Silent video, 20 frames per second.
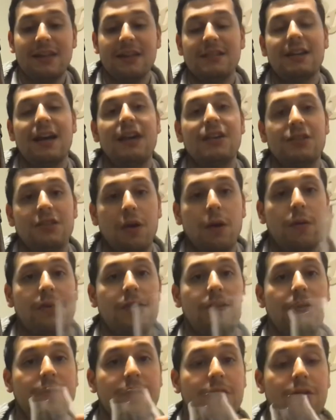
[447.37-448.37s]
These guys know what
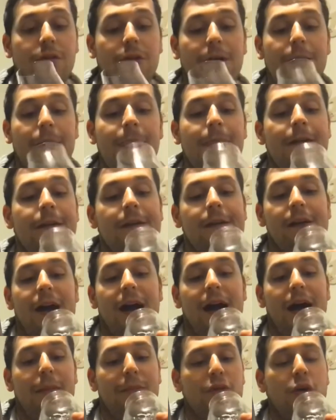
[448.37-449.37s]
they're doing.
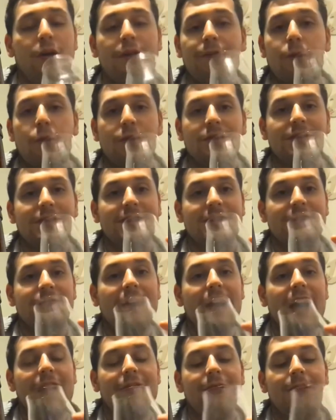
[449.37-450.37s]
Um, one four six
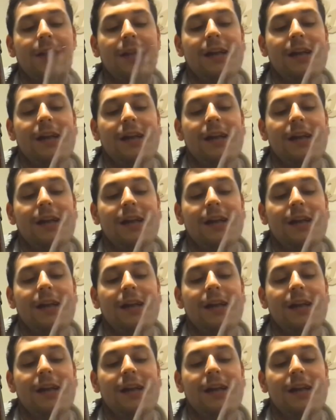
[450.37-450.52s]
five